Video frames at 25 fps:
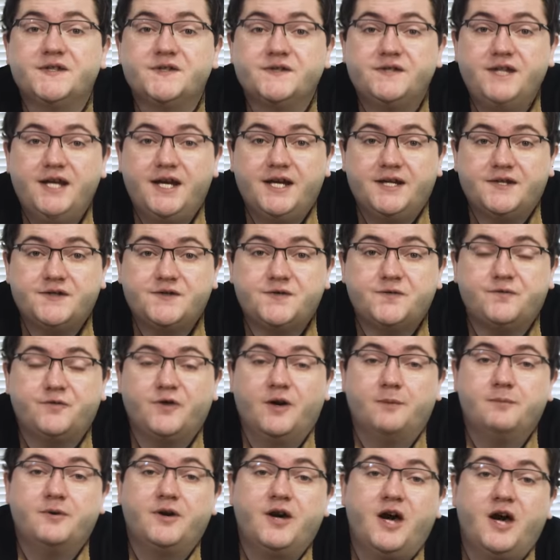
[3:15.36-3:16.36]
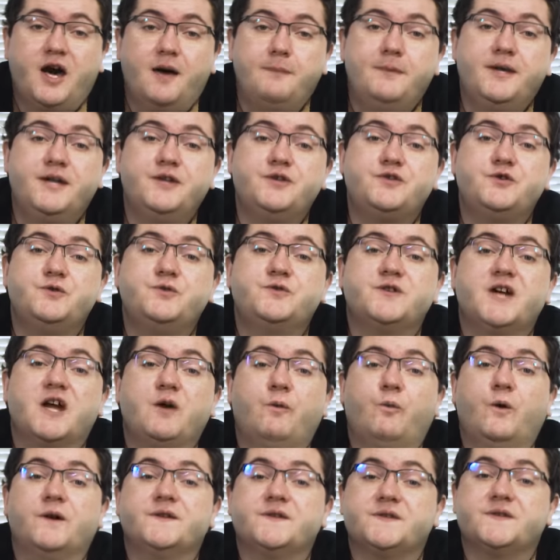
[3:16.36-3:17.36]
States from coming to
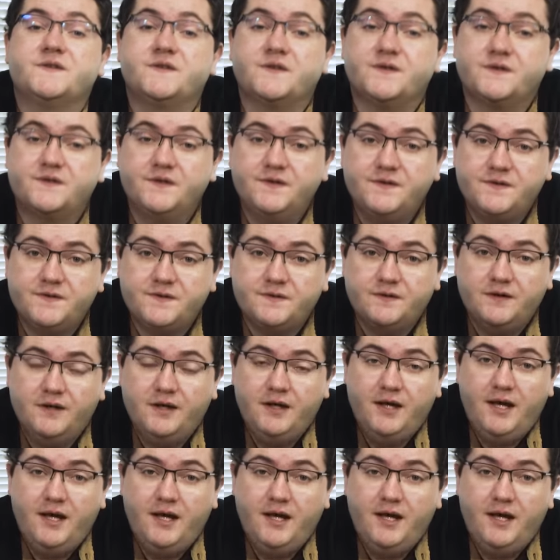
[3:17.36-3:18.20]
Taiwan's assistance.